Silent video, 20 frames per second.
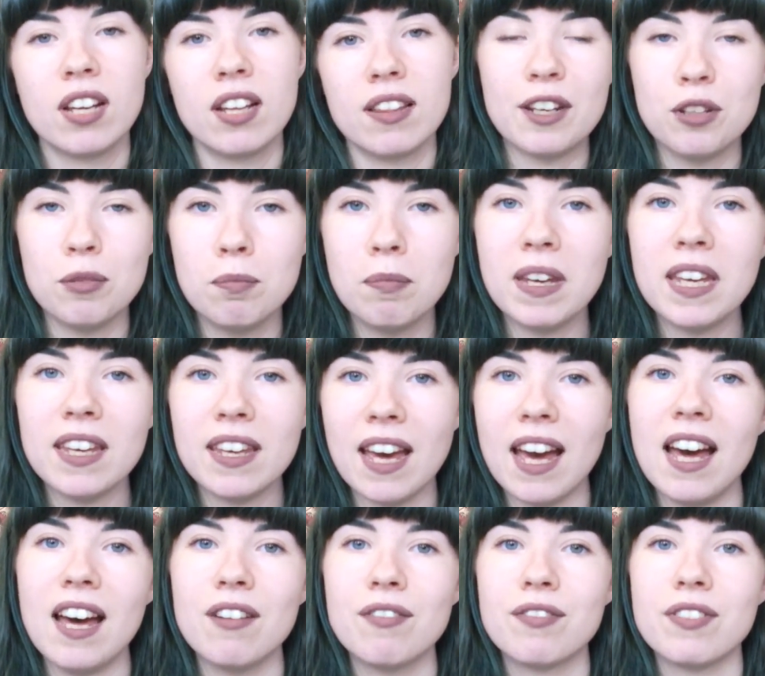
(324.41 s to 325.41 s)
And you may
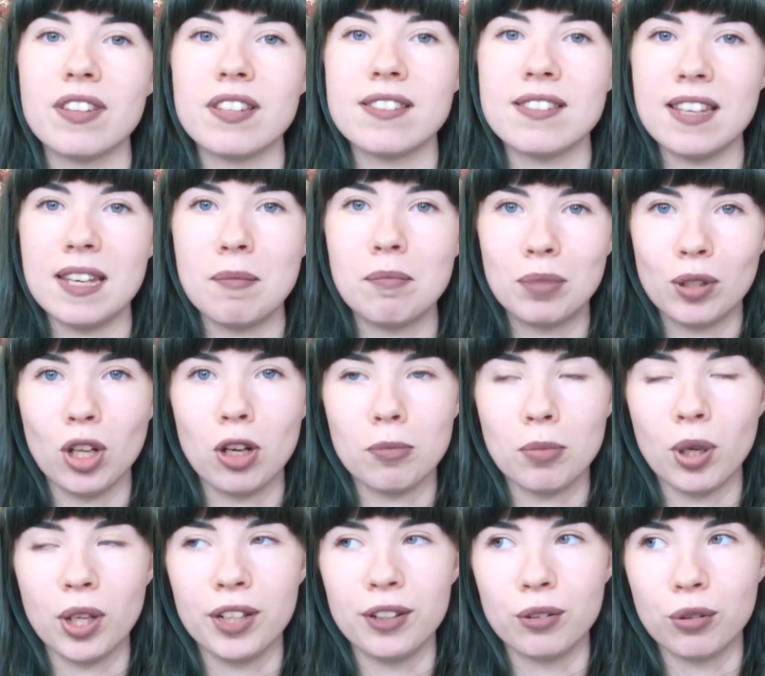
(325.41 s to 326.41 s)
have the same plot
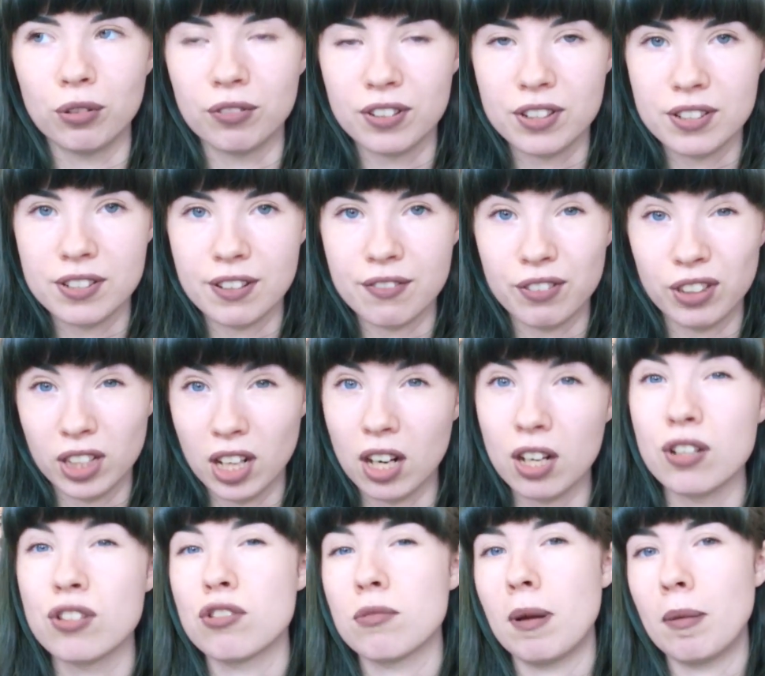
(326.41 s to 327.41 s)
point over different
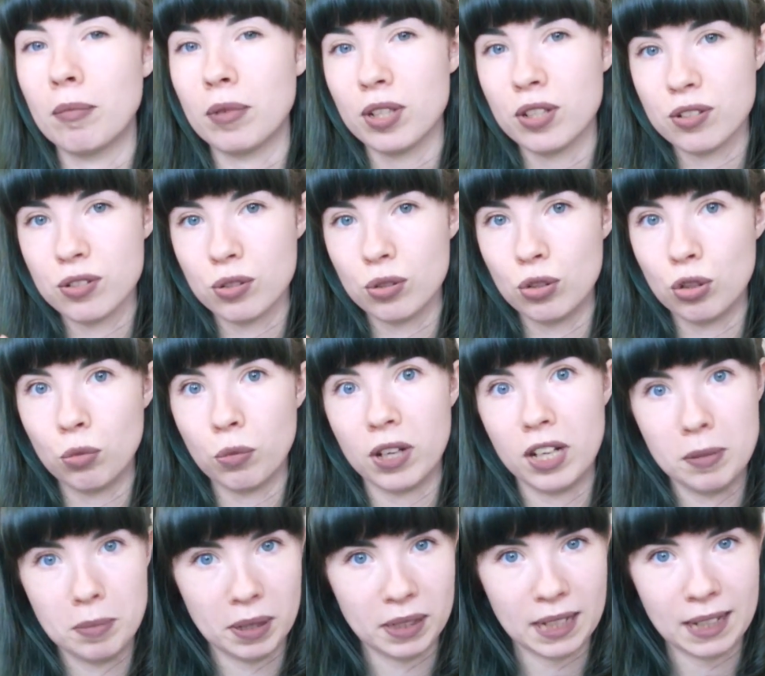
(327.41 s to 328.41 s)
cards, remember, so don't
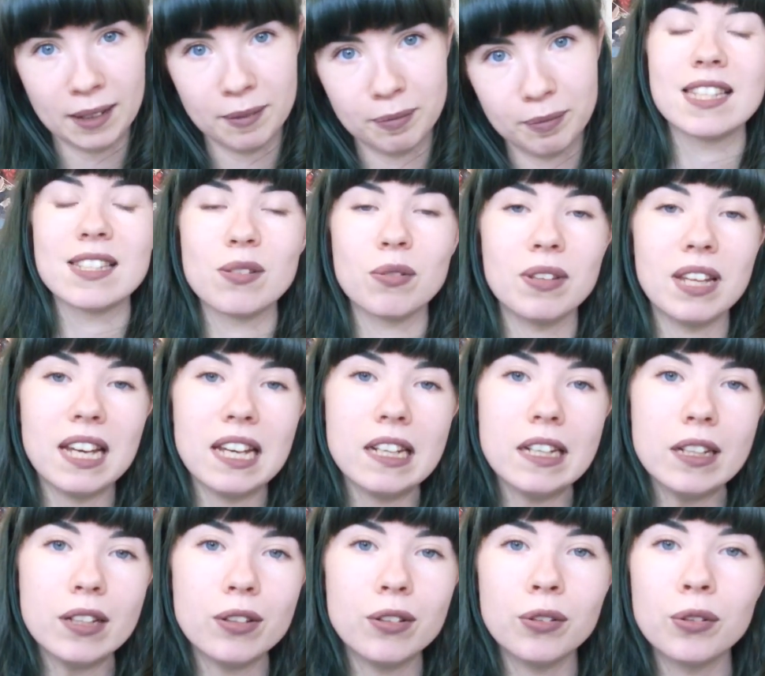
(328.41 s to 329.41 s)
worry about that. So
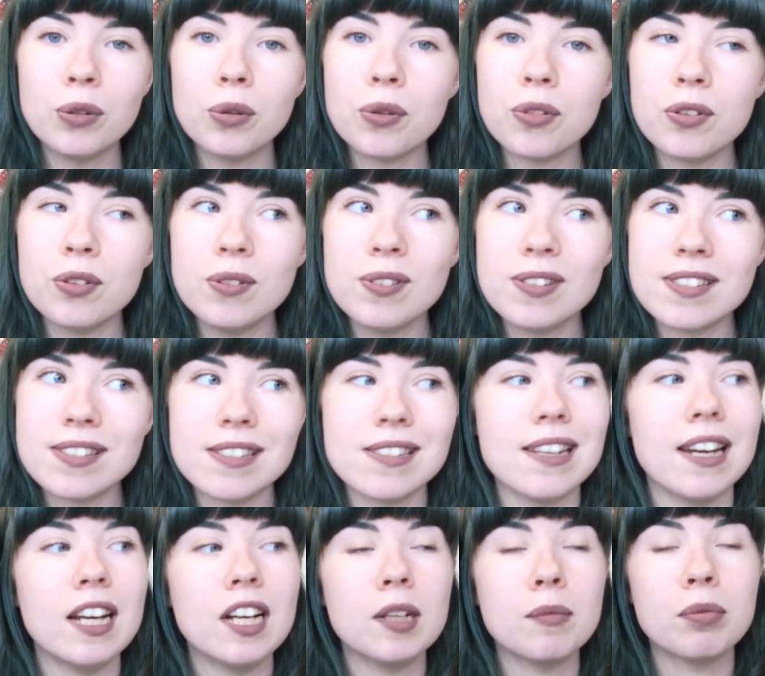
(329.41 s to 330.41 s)
then you go through this
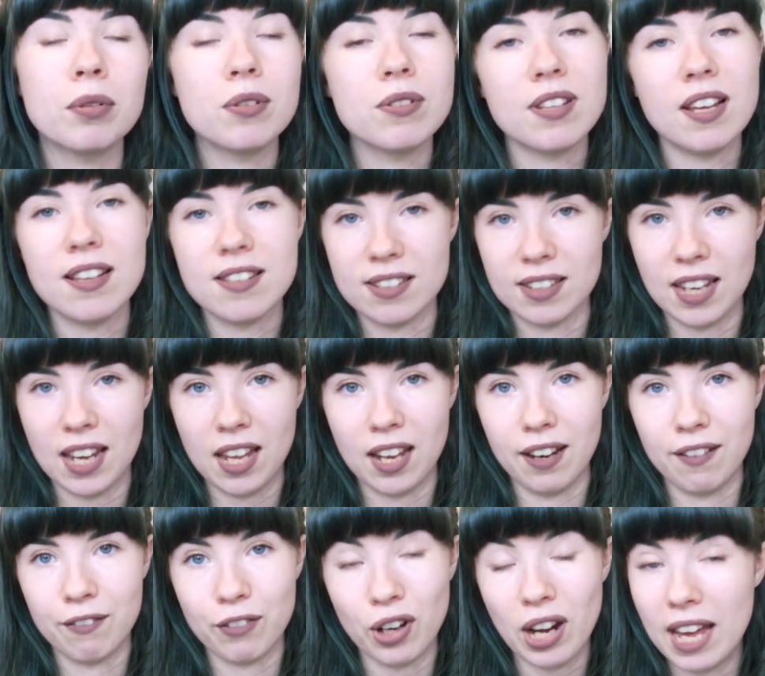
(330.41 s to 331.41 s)
entire process
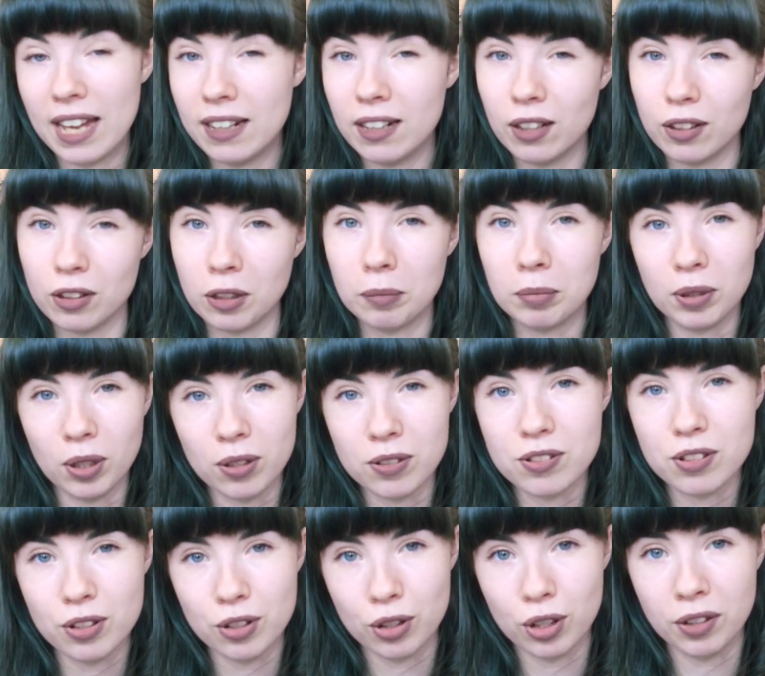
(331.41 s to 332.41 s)
again for any other
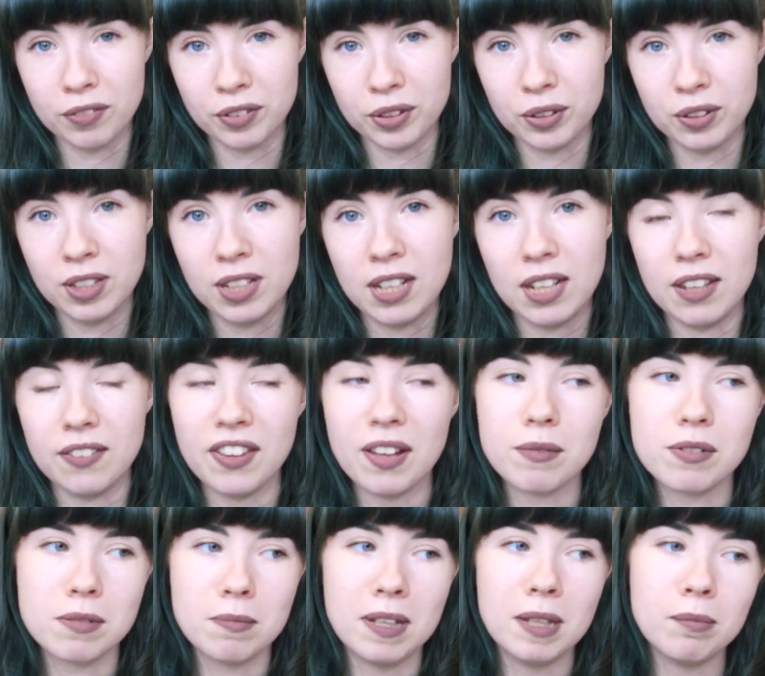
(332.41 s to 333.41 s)
plots in your novel. If that
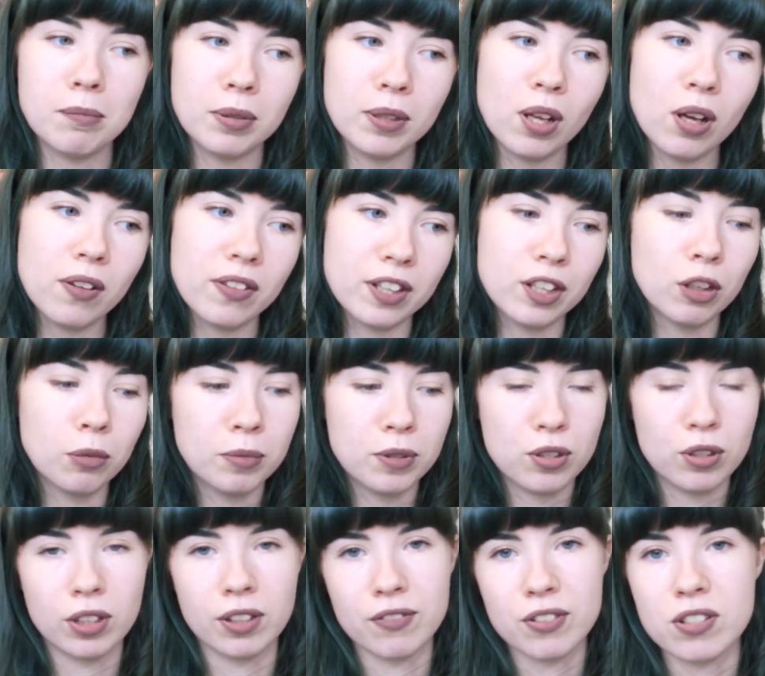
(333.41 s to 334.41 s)
was the main plot, then you'll be
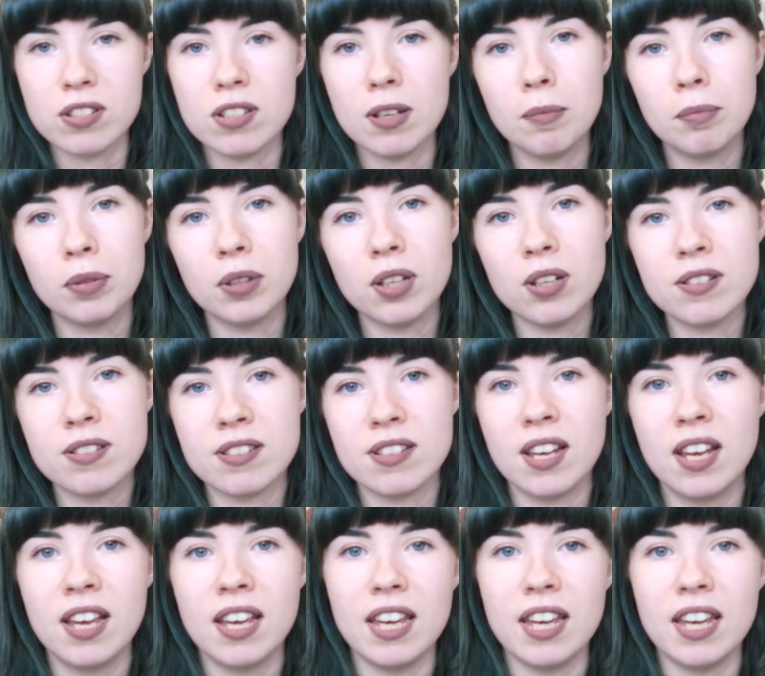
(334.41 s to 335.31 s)
doing it for subplots.